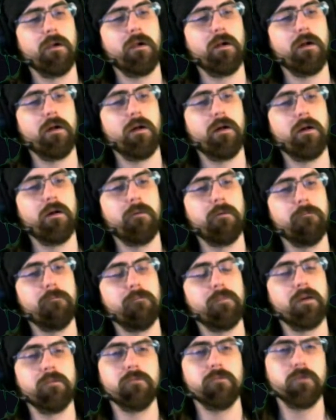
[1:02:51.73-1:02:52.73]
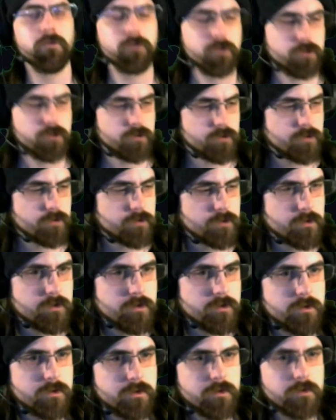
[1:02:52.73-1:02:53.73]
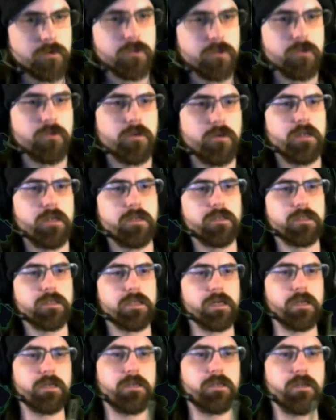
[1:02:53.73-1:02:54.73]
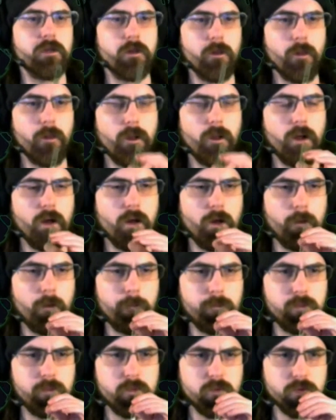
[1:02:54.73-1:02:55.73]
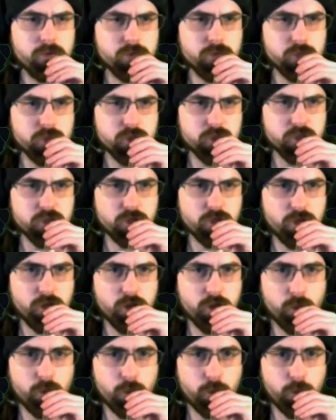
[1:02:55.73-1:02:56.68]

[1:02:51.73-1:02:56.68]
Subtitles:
I'm not sure. Not sure I understand. Um, so like,